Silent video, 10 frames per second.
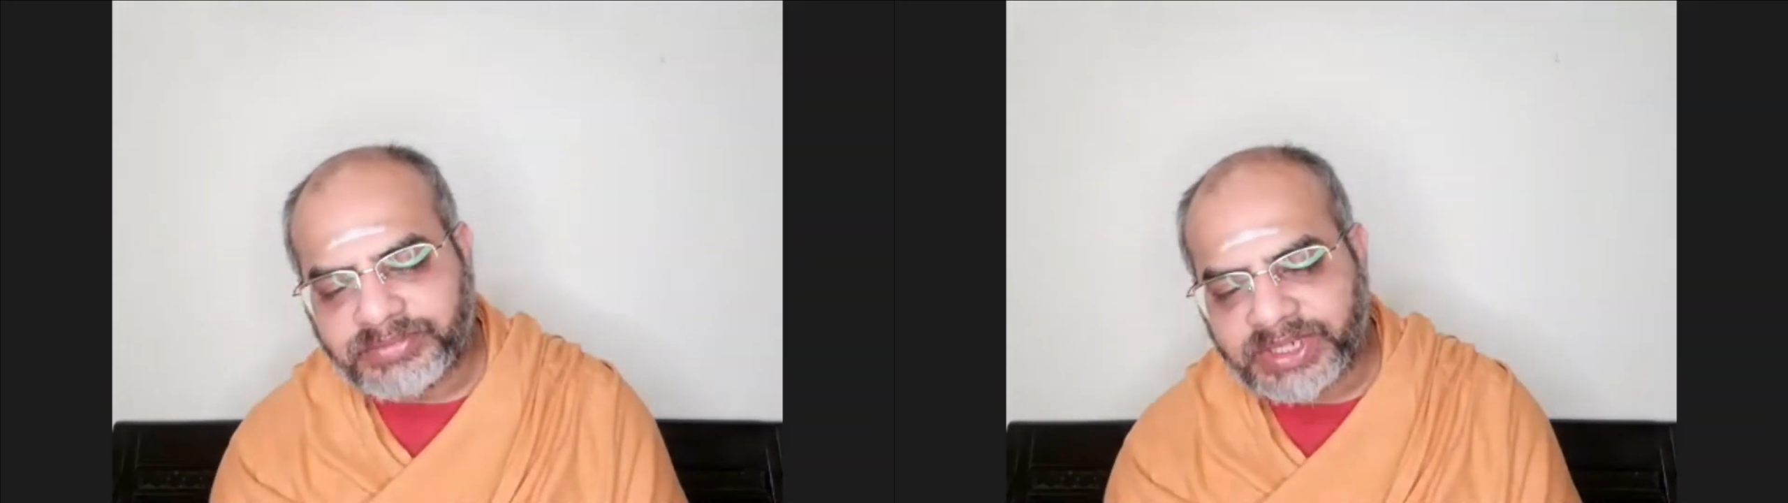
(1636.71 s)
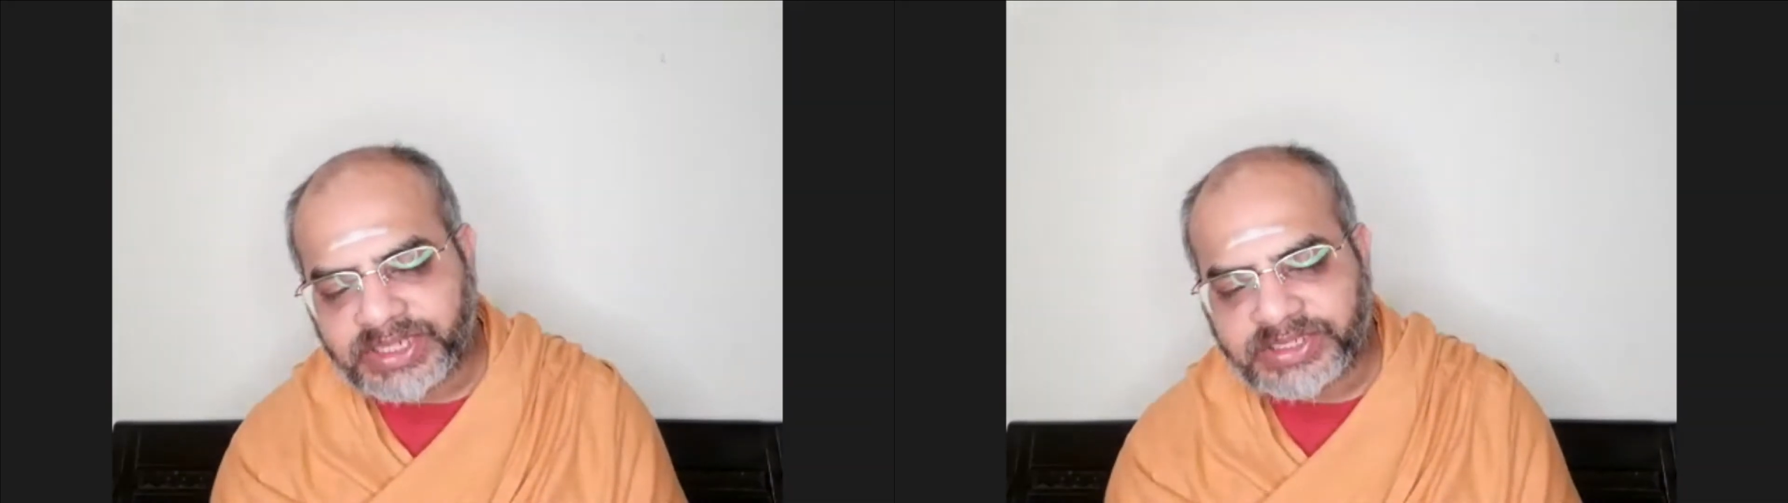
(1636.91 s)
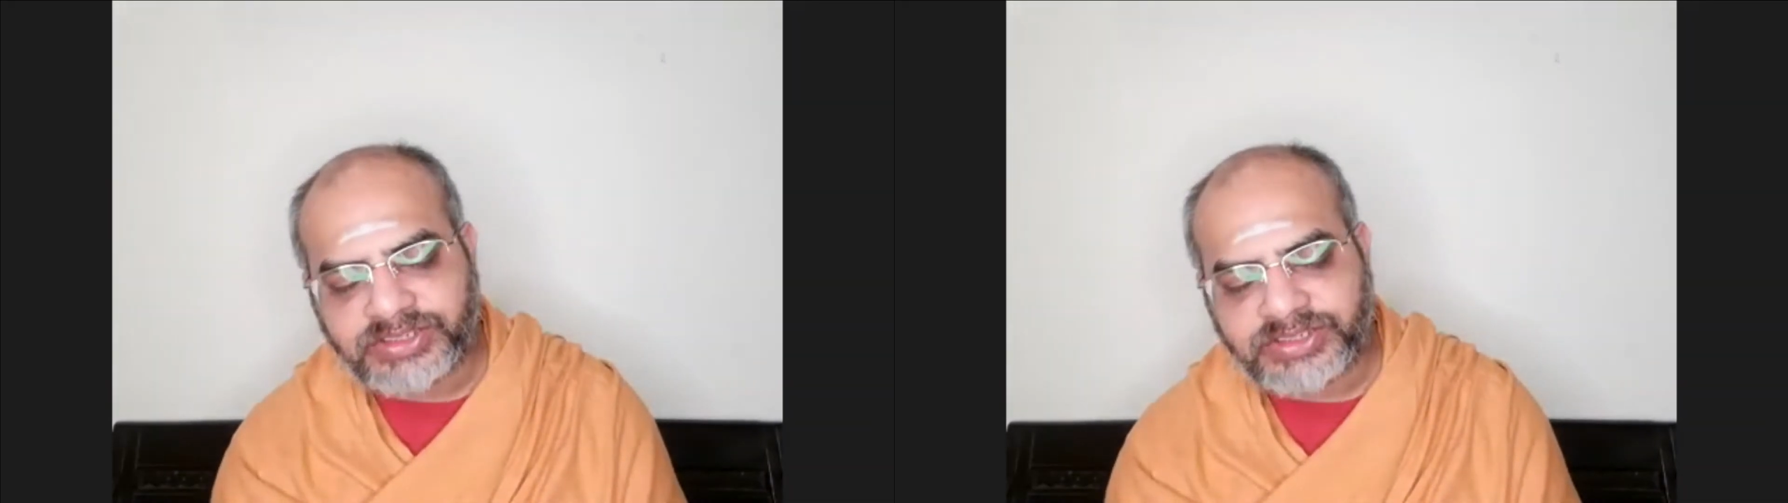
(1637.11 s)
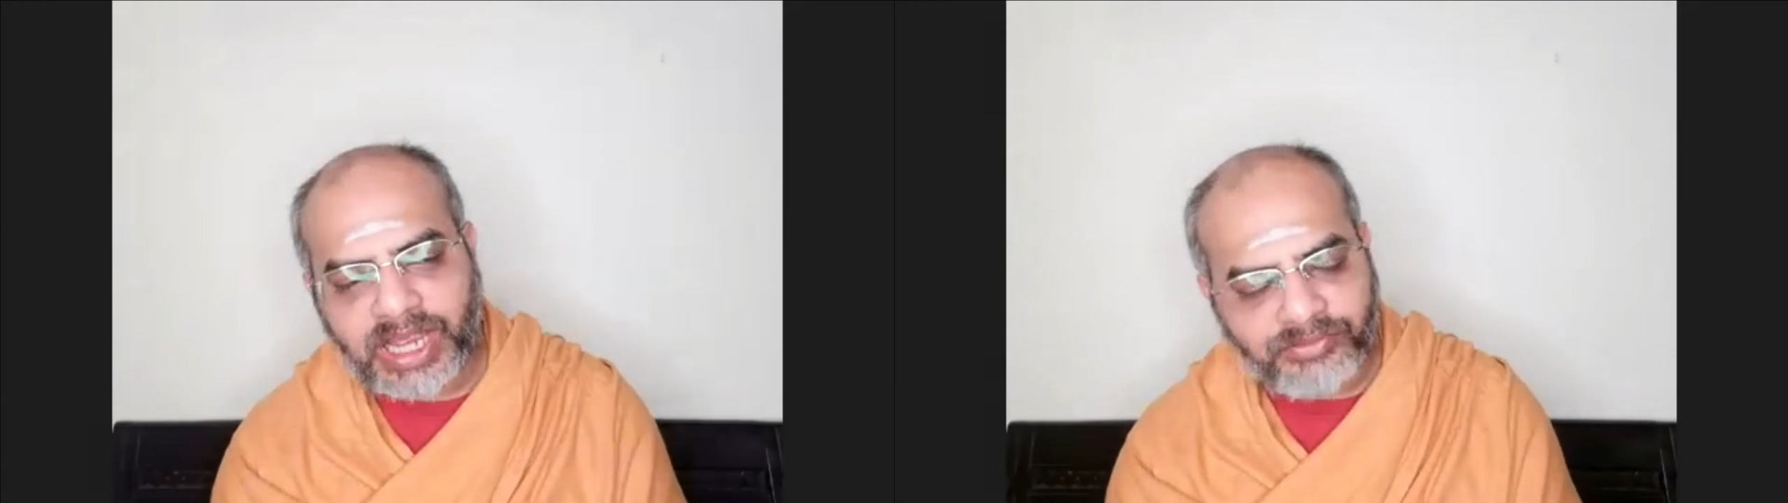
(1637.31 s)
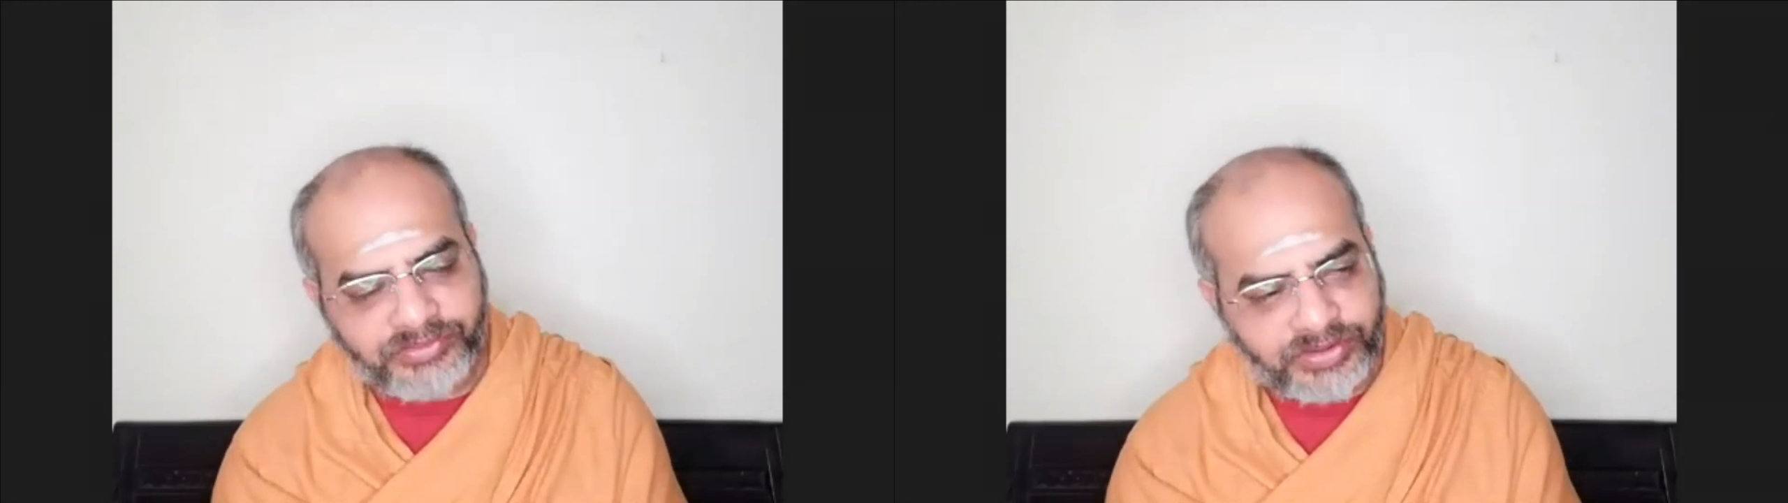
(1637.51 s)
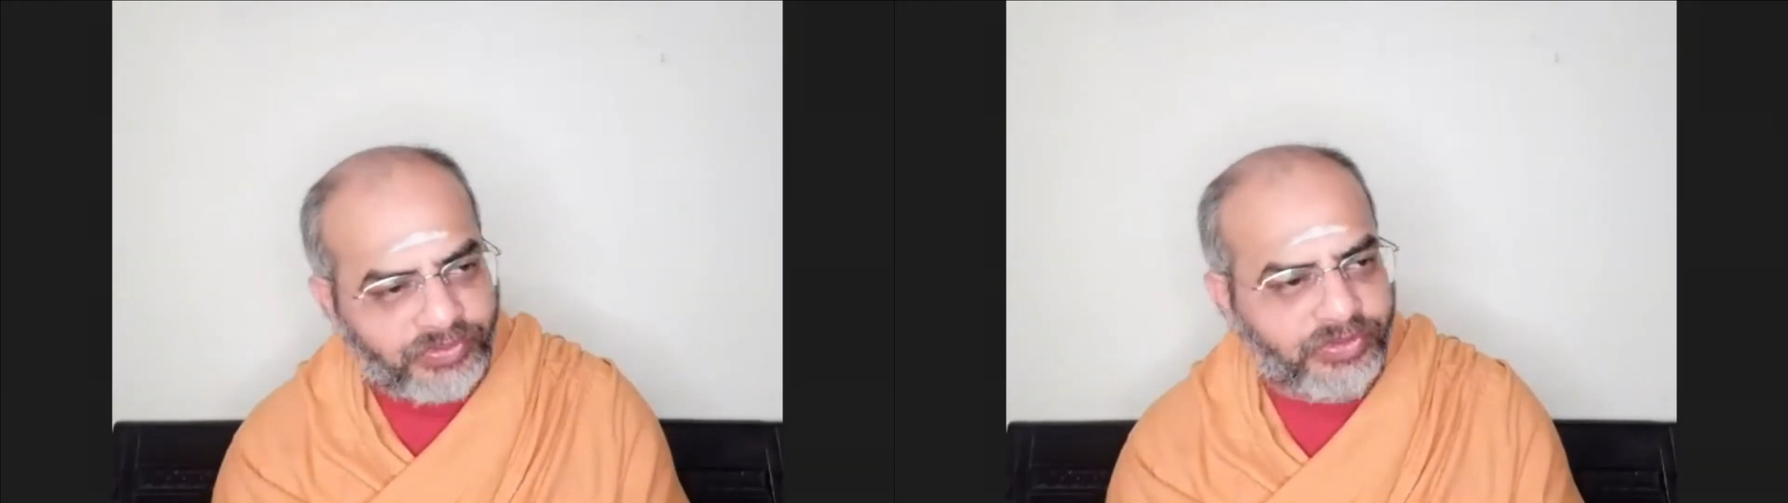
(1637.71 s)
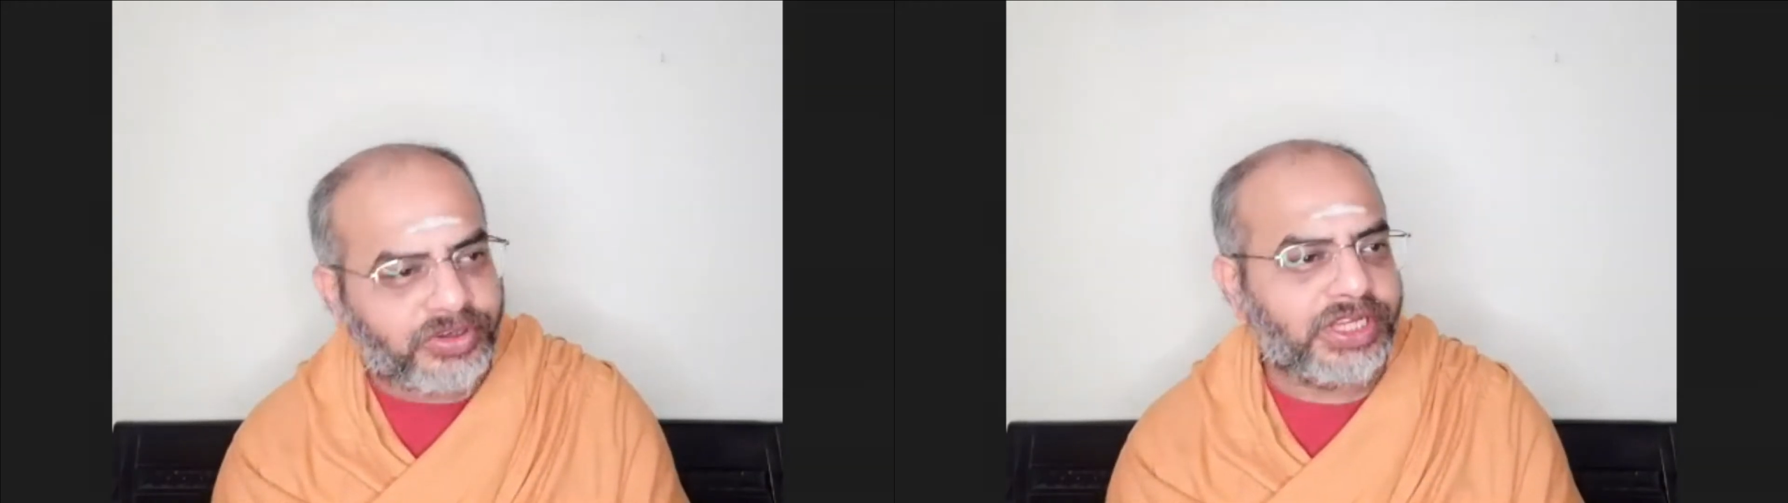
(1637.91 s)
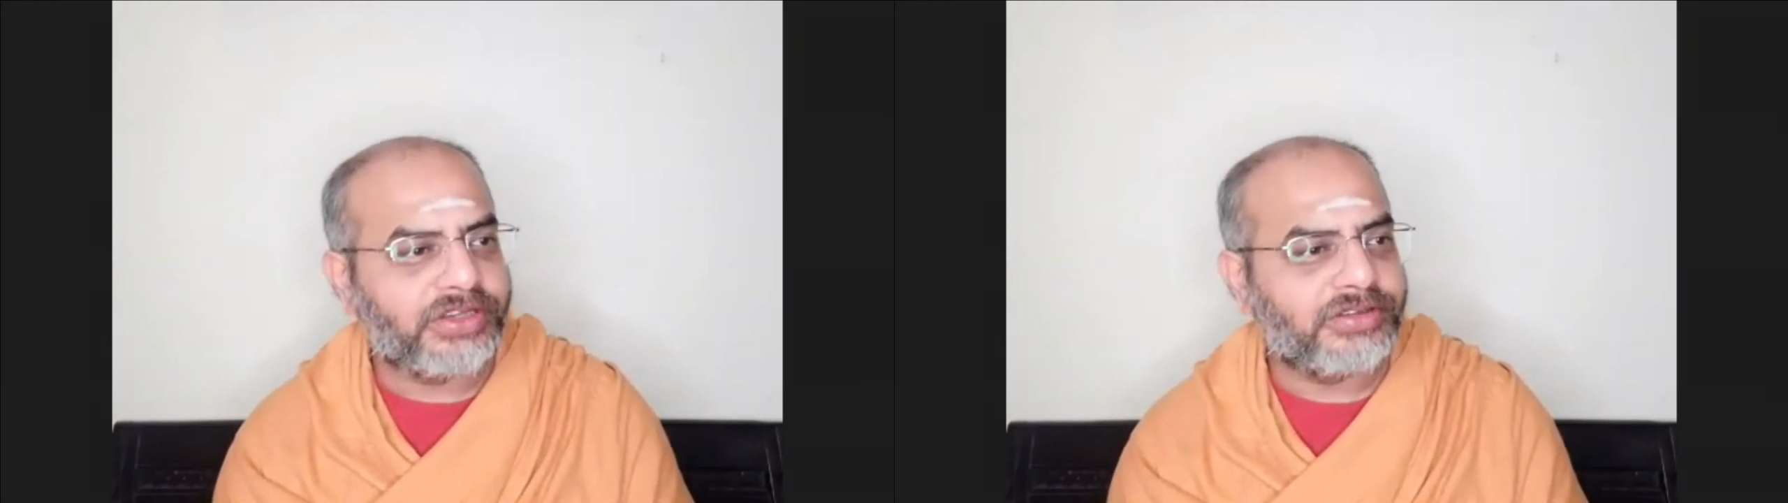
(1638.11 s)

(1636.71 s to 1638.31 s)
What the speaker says: begins after 40